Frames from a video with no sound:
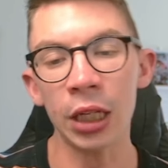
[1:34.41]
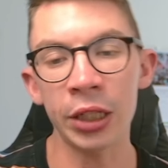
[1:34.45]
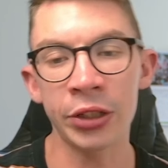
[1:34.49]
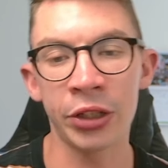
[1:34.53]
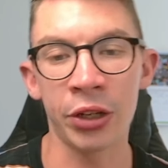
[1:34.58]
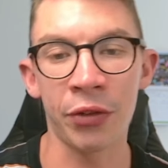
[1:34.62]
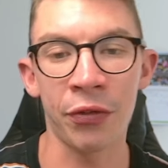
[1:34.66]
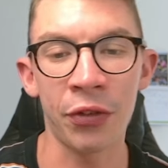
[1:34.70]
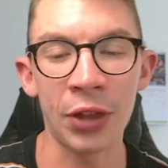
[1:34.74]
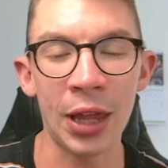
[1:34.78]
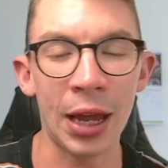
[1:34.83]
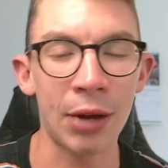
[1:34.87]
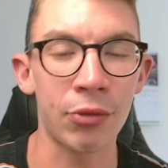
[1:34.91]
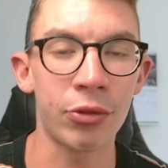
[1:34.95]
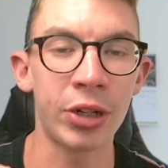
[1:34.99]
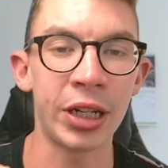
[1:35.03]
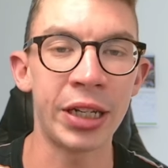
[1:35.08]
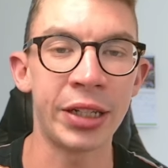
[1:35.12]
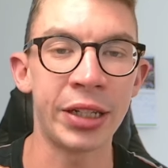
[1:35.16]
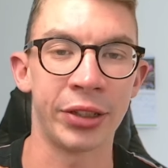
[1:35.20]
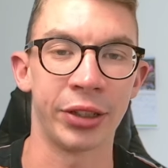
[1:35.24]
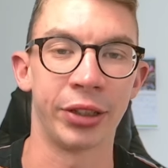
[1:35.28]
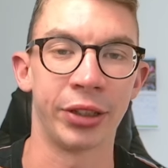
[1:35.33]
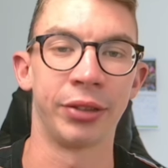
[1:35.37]
So for that
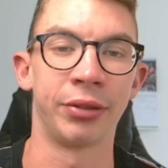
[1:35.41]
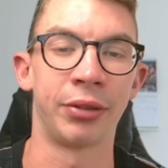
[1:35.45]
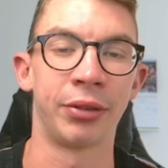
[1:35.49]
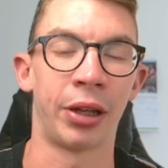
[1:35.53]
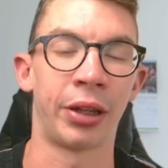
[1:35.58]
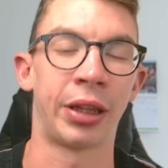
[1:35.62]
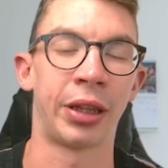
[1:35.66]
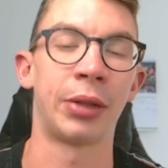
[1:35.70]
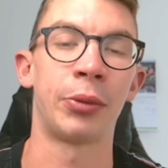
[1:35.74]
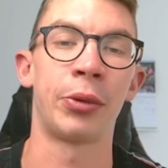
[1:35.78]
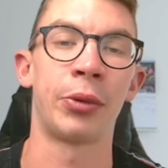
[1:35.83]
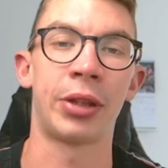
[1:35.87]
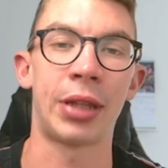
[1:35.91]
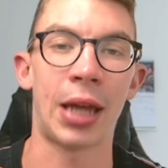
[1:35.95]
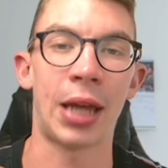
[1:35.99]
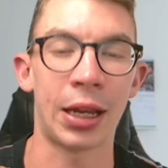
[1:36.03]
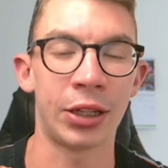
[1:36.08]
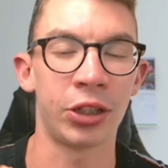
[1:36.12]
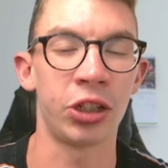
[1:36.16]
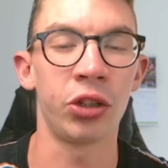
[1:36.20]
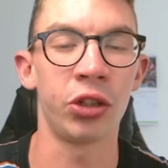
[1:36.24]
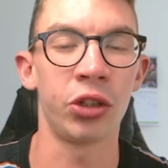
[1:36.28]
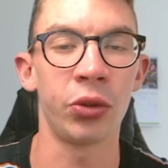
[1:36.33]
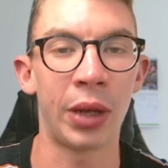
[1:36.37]
reason, I think with
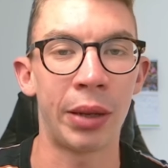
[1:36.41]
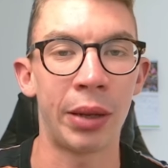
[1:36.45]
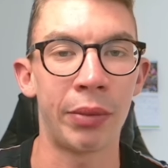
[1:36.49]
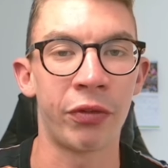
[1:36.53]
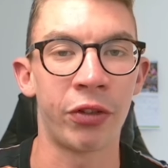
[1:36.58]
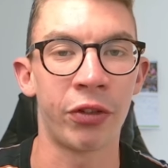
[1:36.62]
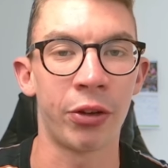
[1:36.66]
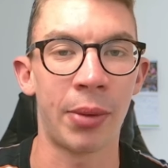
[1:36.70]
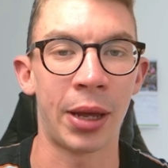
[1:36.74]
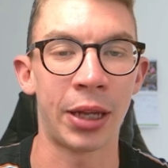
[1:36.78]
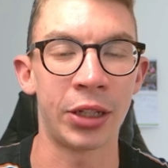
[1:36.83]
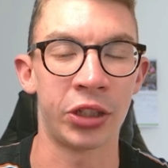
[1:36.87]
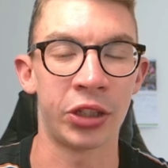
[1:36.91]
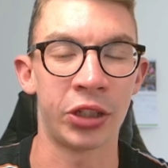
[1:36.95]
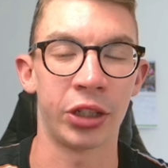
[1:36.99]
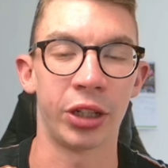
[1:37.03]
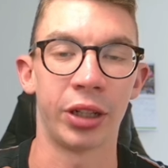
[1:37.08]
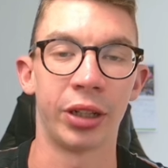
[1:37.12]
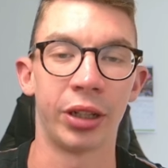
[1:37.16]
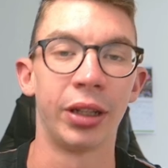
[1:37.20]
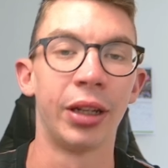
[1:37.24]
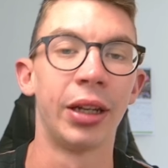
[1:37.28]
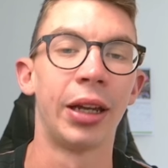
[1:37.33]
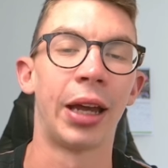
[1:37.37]
that new
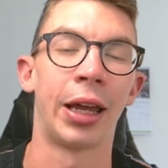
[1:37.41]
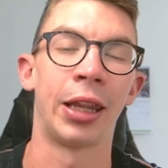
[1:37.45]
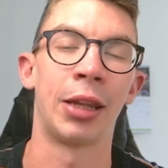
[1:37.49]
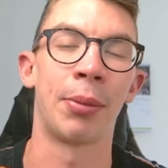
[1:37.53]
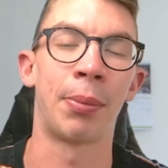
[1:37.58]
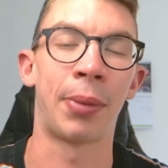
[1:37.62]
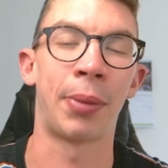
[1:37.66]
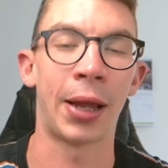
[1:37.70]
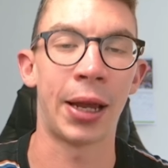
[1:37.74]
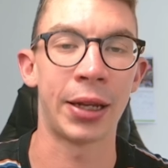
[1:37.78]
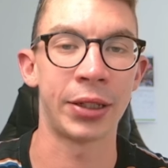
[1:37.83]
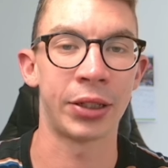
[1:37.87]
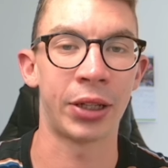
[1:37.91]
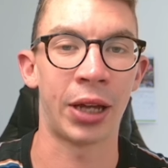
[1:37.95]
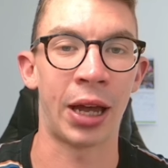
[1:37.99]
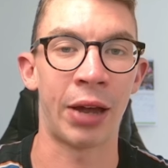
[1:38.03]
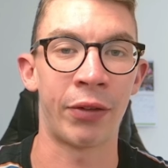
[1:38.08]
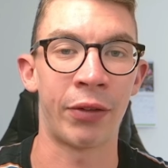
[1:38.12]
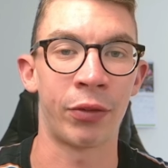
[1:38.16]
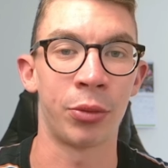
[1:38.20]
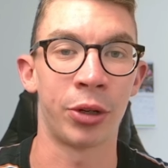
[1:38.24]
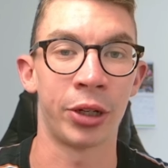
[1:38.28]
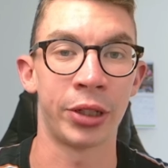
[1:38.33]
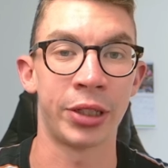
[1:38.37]
information and the players that I
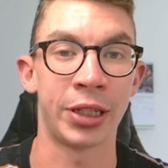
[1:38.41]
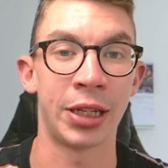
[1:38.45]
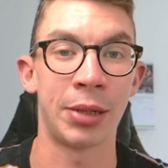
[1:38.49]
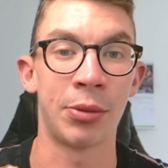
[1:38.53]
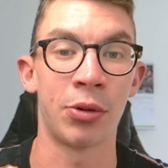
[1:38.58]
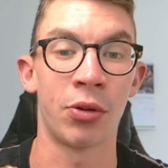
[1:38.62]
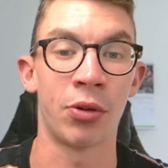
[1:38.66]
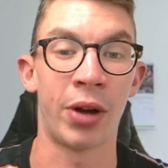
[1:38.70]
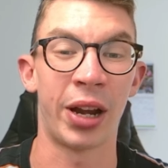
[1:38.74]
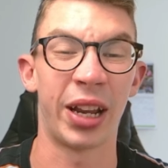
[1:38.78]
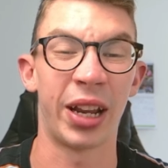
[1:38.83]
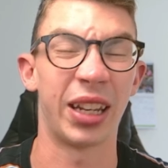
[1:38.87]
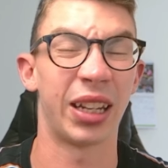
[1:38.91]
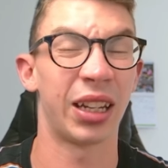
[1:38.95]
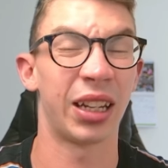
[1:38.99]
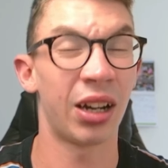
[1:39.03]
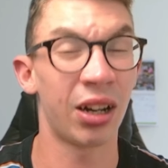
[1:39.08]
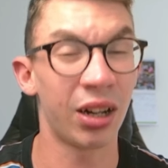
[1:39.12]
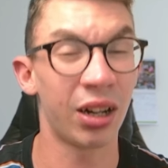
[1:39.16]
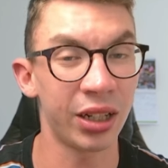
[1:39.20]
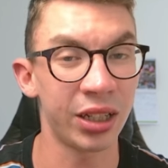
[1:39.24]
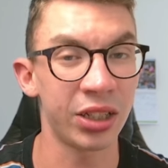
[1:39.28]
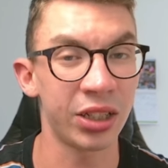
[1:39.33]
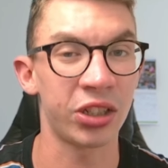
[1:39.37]
have in my team already,
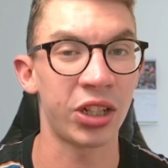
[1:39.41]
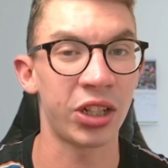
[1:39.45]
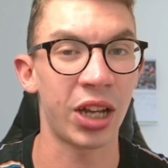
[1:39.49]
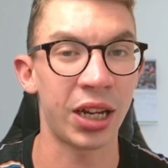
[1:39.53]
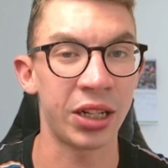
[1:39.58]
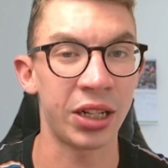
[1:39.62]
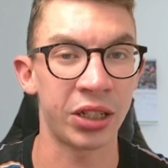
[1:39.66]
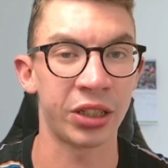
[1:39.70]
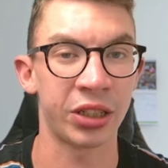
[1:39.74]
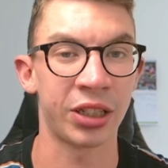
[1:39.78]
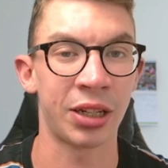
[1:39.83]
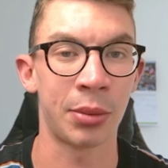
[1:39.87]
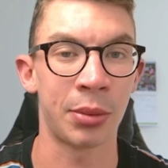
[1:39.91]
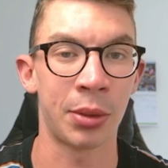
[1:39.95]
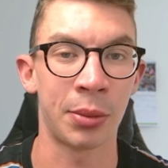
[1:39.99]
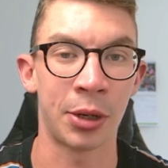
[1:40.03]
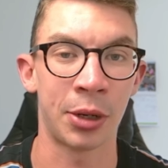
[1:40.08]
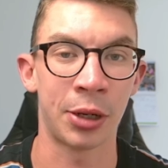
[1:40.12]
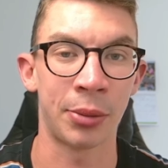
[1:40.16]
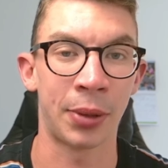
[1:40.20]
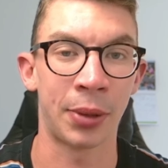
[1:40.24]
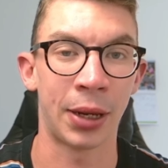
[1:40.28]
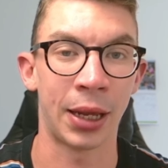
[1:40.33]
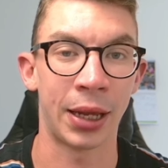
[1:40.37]
kind of changes some of
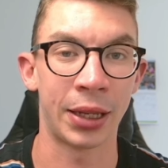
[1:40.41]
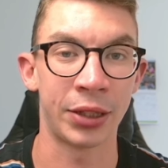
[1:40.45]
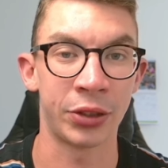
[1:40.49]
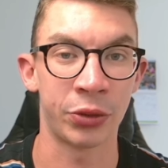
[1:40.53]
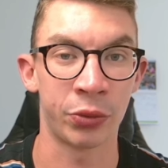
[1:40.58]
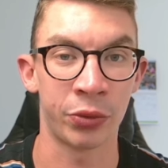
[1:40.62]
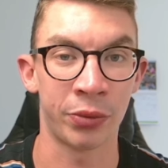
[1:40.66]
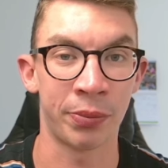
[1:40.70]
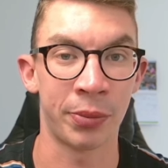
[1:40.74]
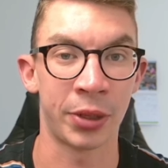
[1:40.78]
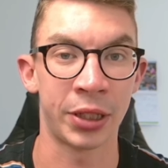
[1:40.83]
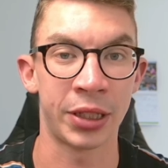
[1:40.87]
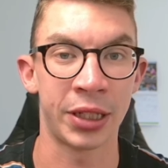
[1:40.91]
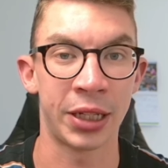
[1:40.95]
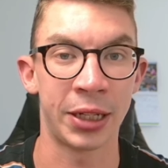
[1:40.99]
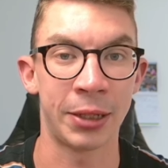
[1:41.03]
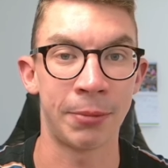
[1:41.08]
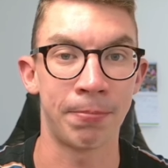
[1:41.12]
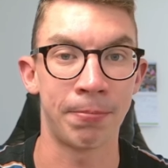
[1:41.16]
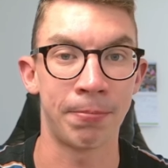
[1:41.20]
my plans with my team.